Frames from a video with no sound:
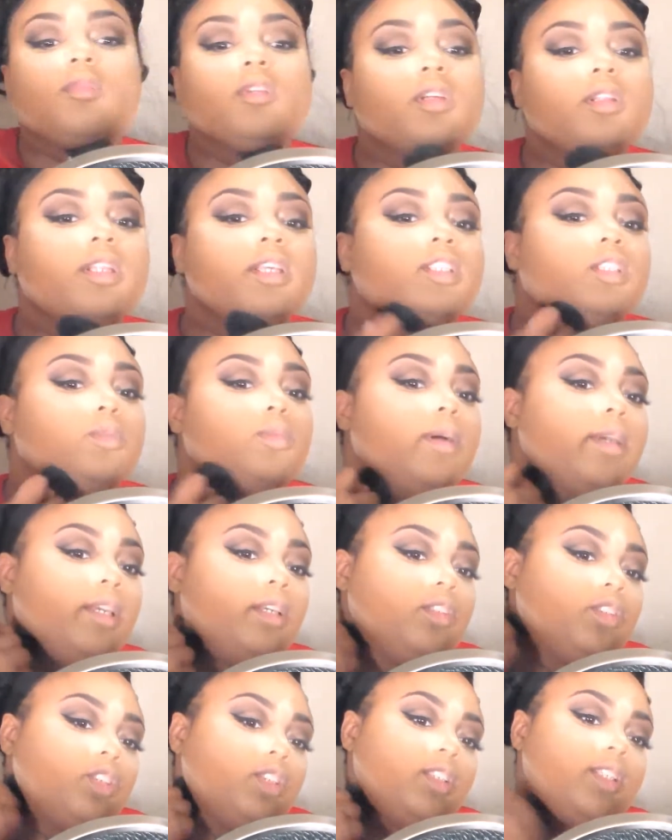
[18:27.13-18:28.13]
And this way
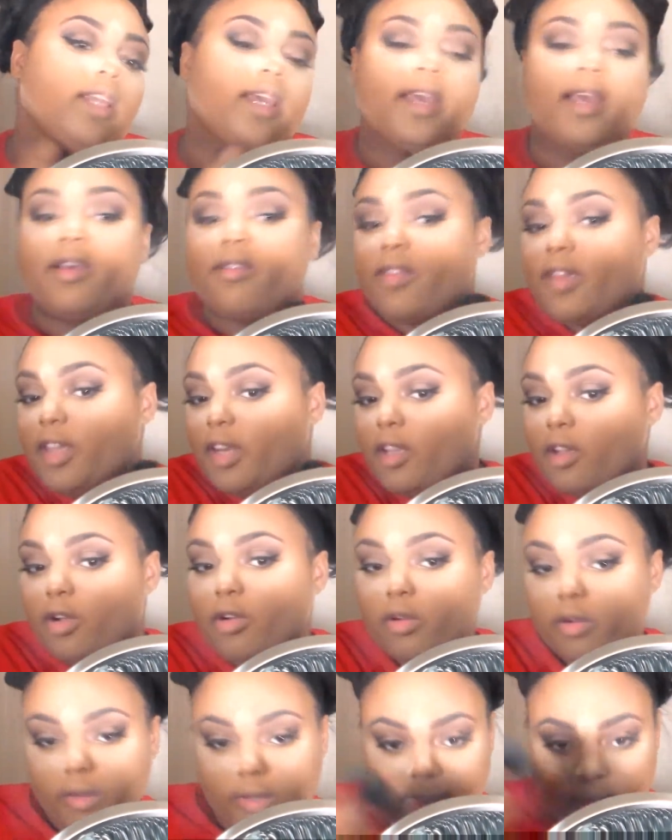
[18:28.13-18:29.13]
you shouldn't have any
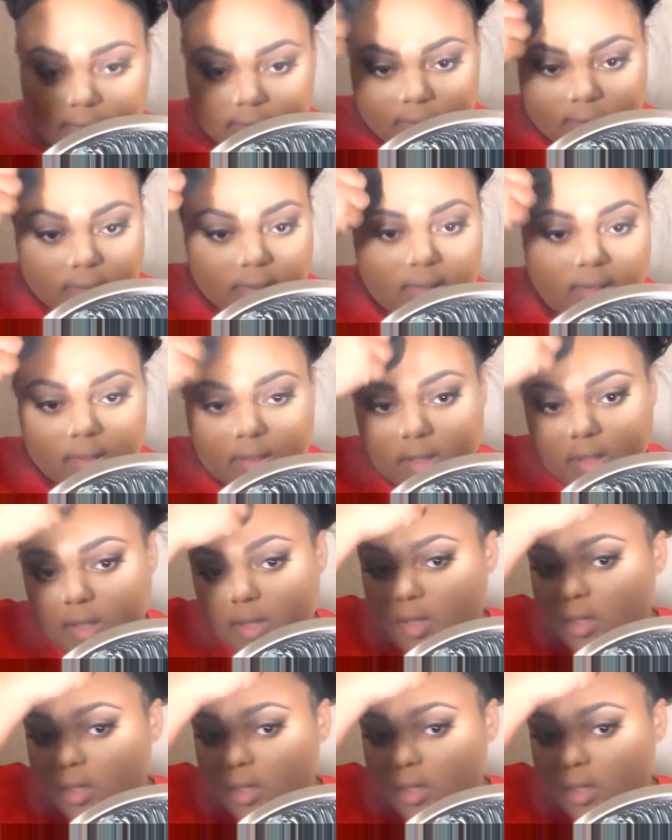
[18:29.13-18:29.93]
creasing,